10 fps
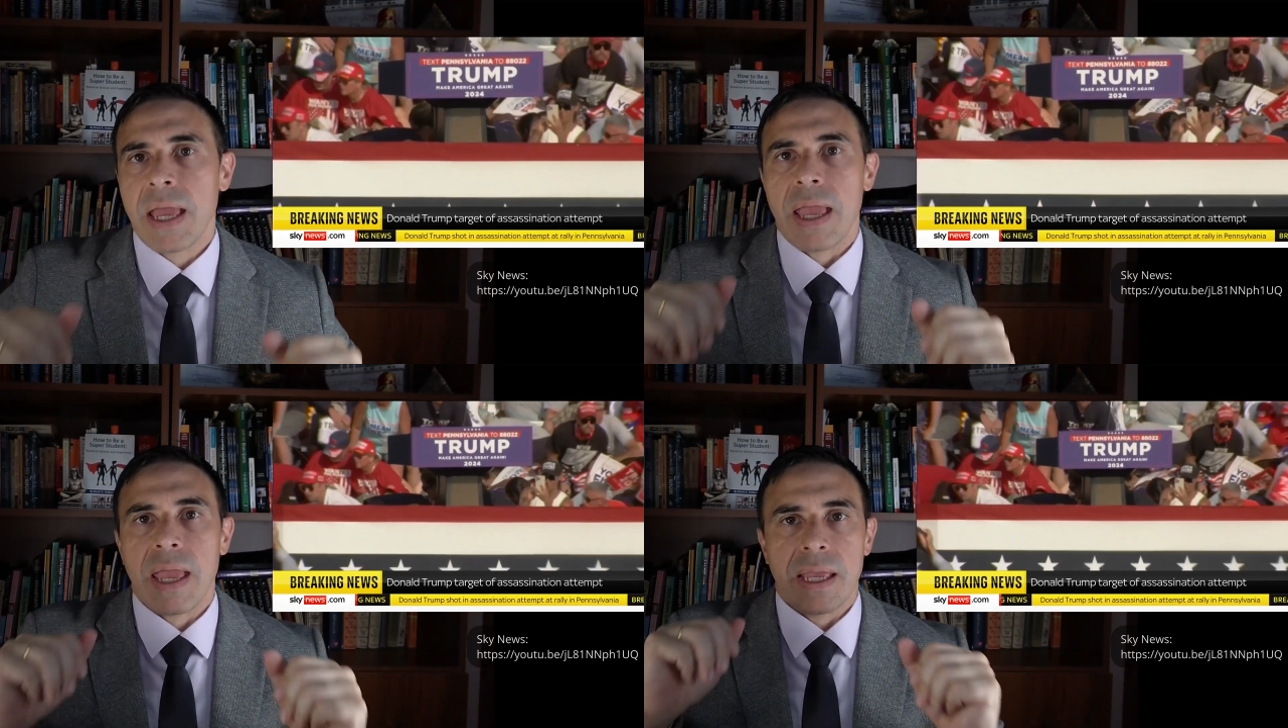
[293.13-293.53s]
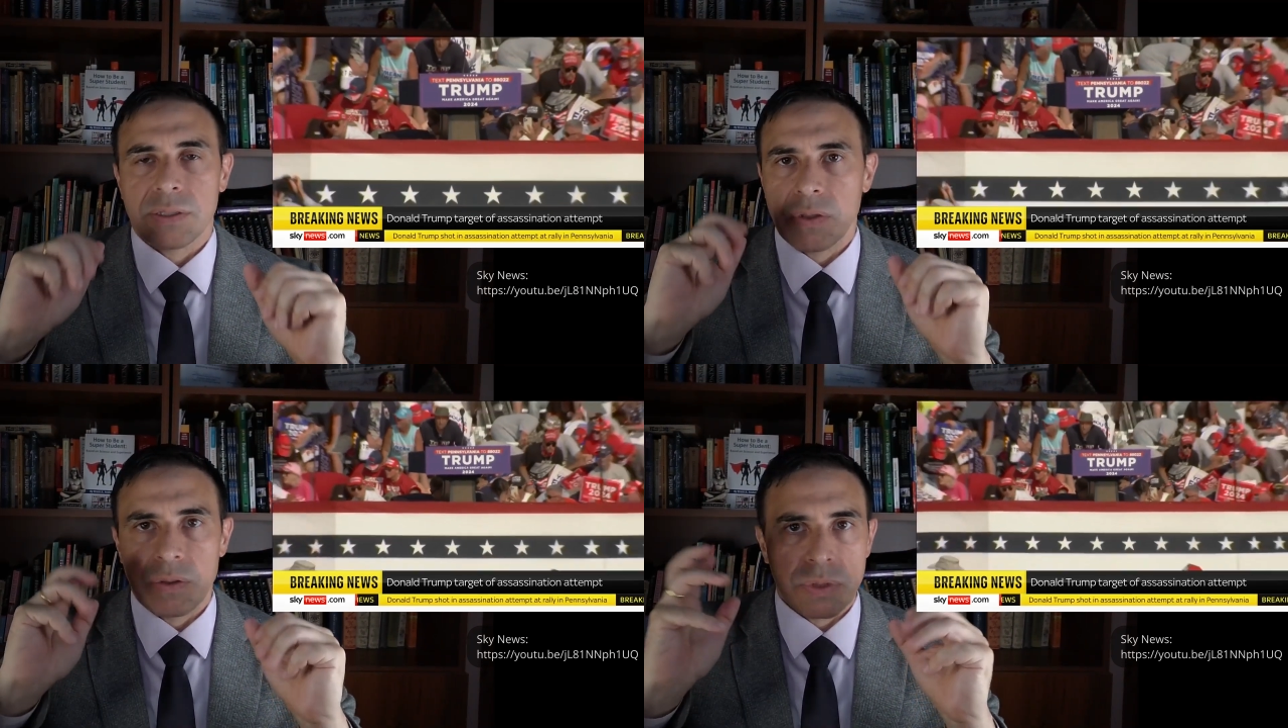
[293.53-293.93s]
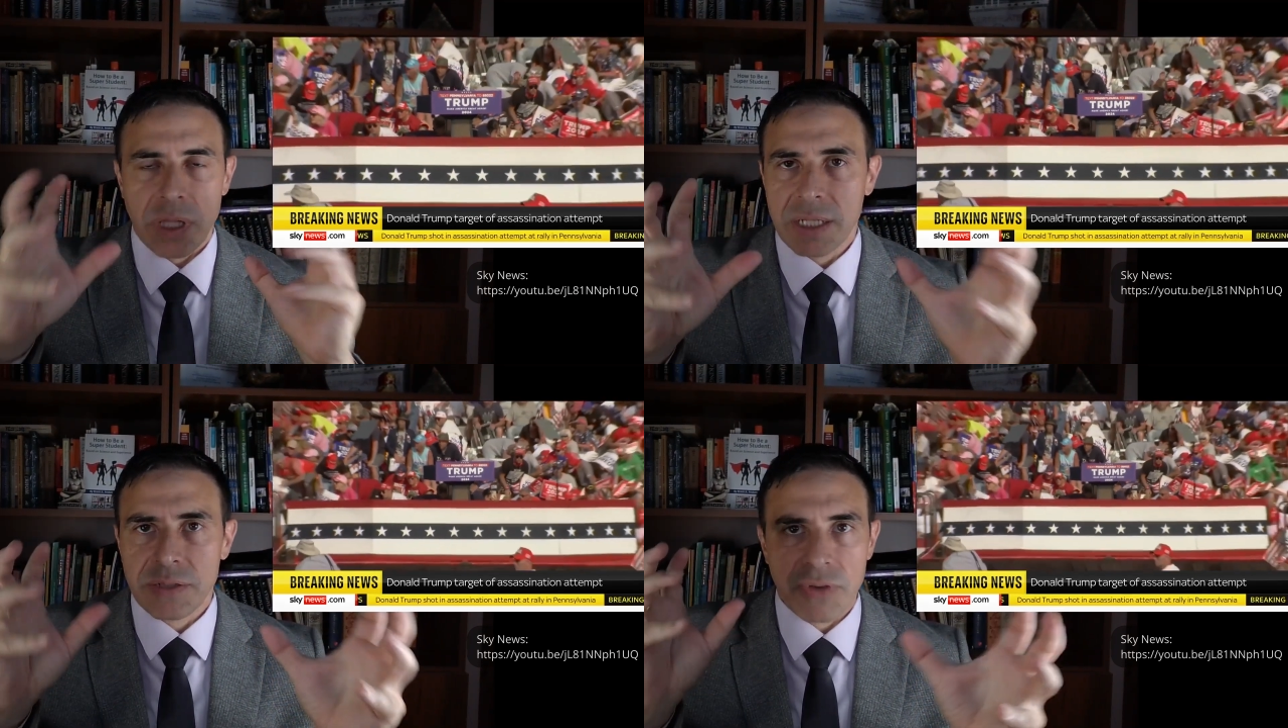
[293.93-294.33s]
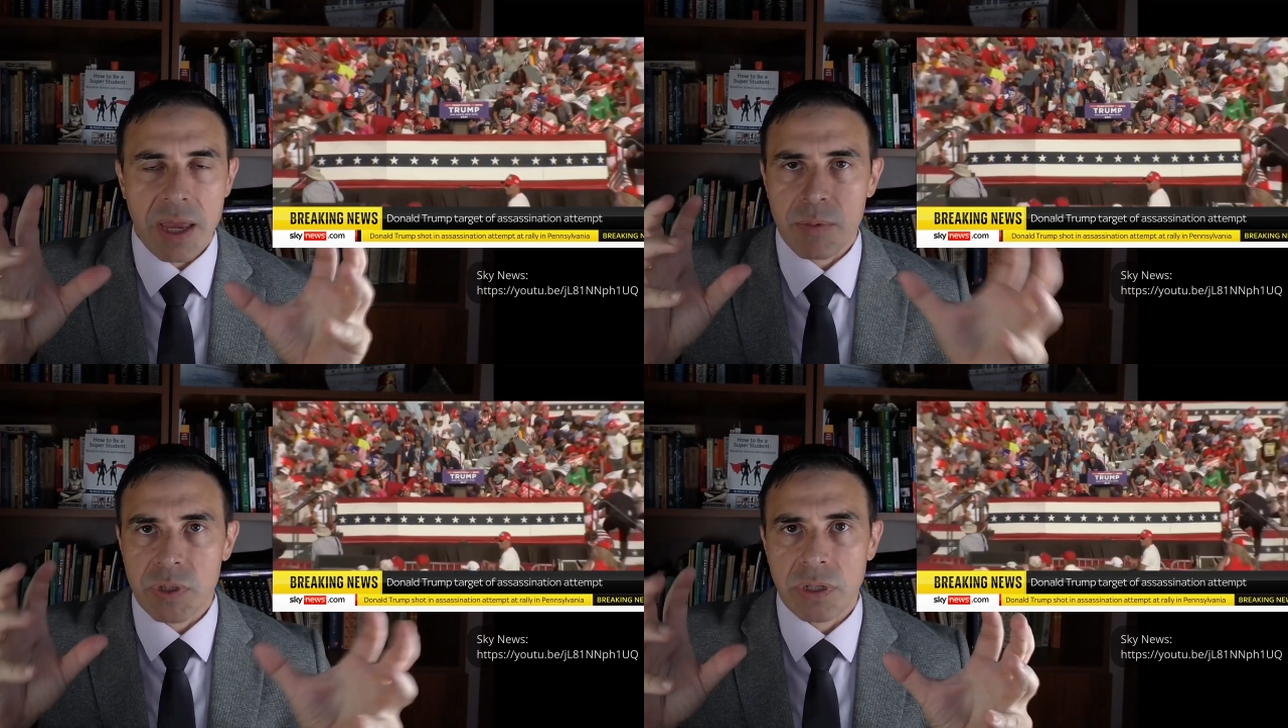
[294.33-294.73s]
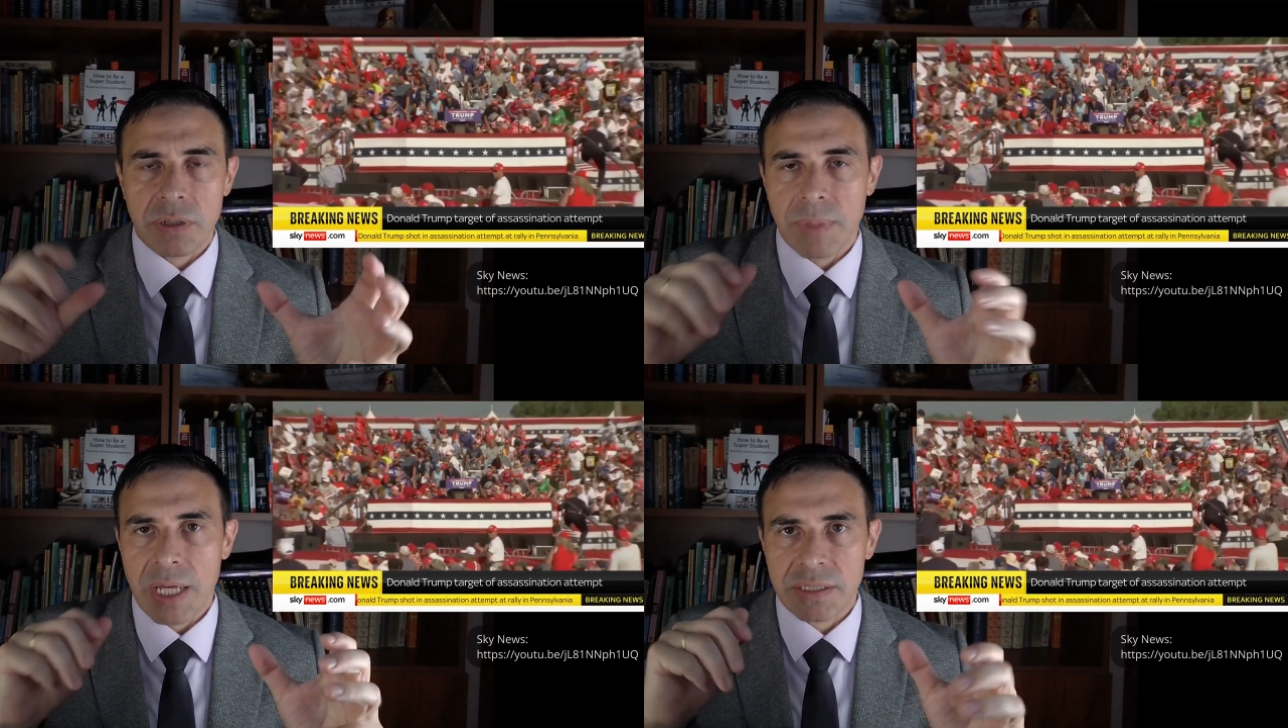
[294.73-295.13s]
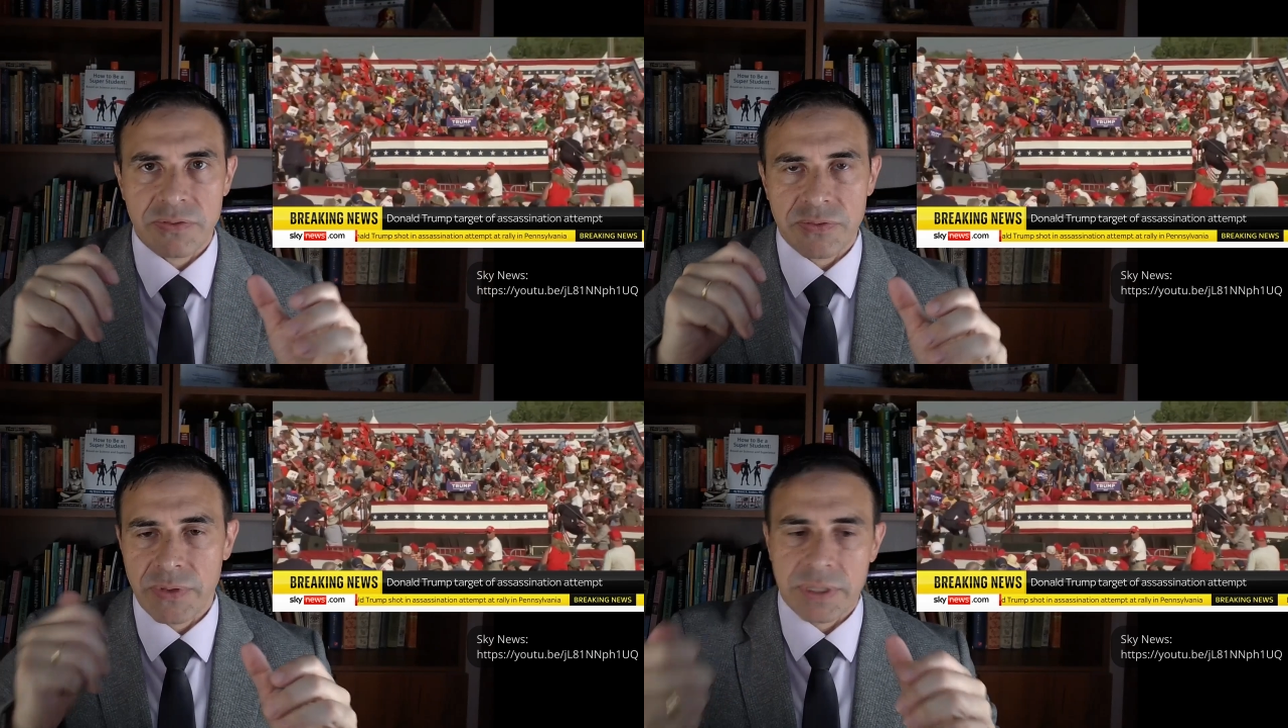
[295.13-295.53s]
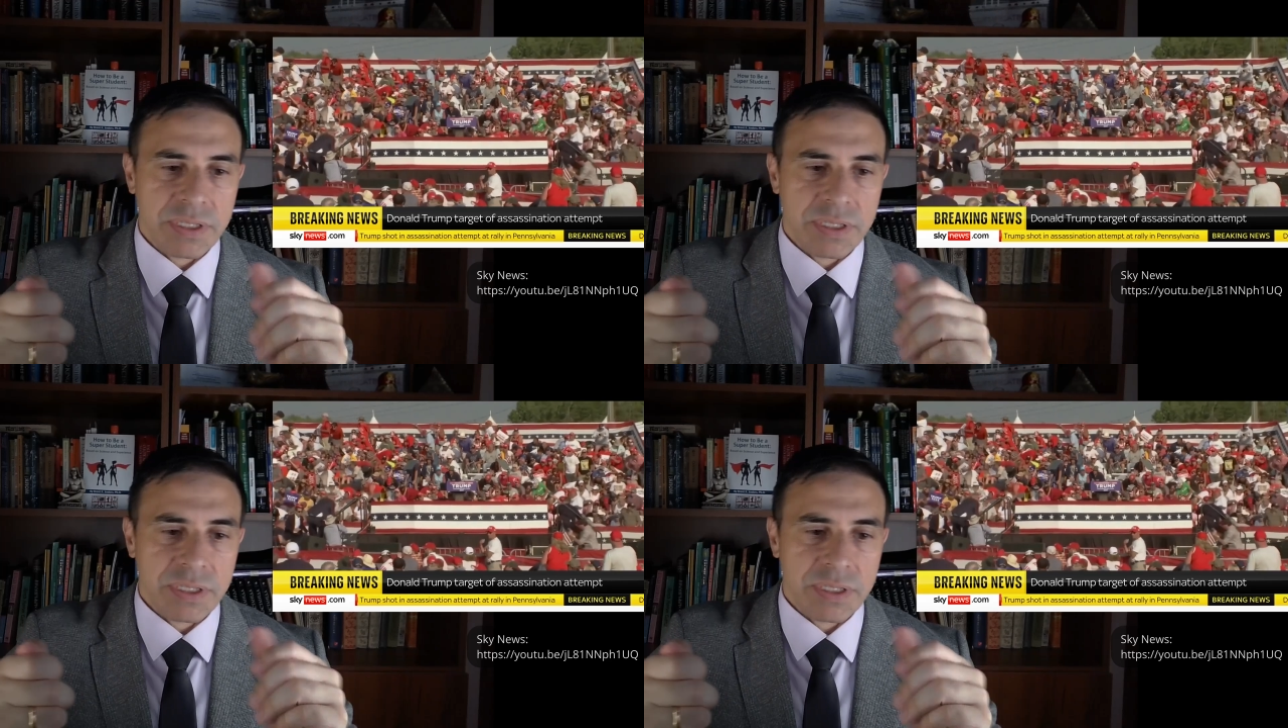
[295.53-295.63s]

and so there was lots of cameras on him, lots of